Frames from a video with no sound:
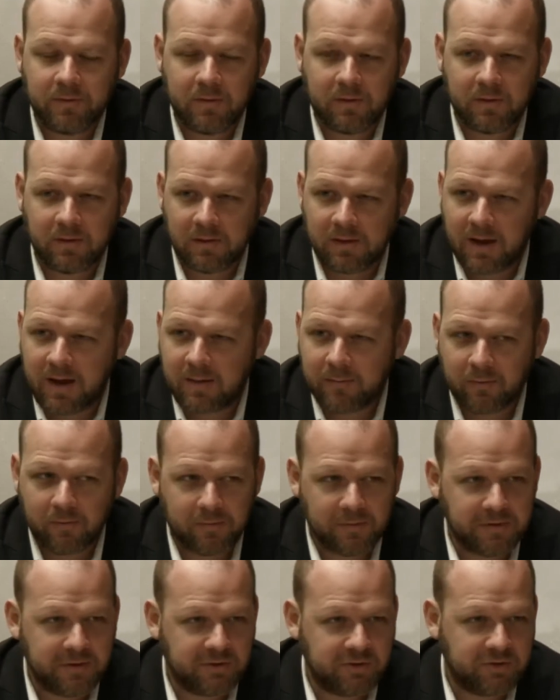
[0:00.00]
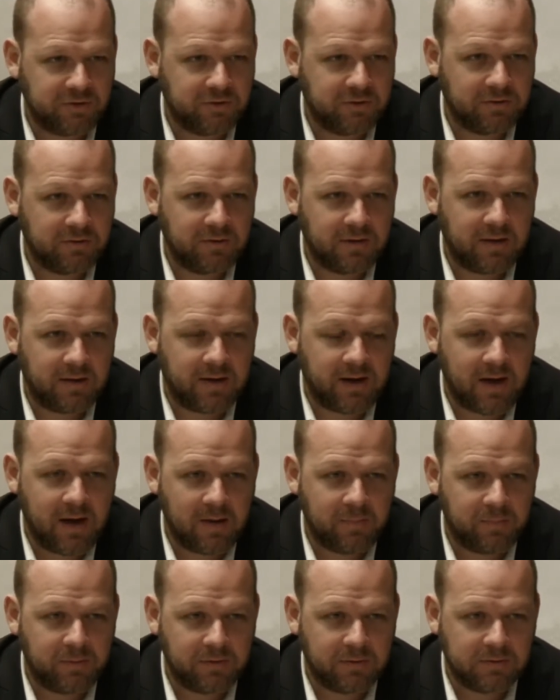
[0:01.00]
collaboration that
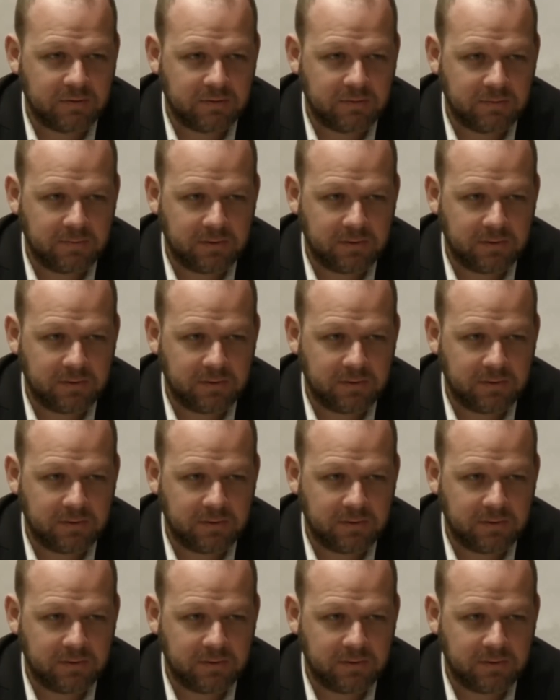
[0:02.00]
happens,